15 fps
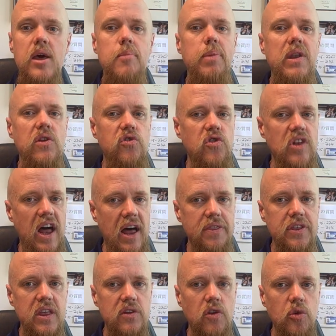but it's not
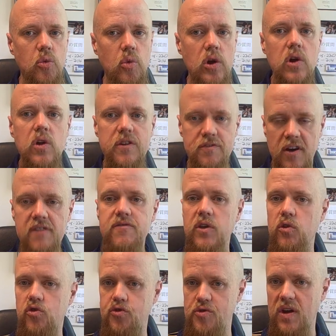the end of the world if I
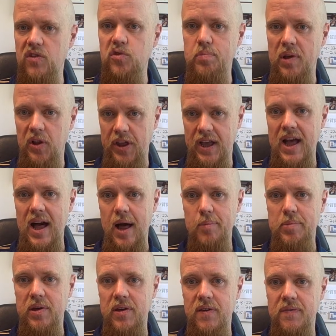feel stress building up.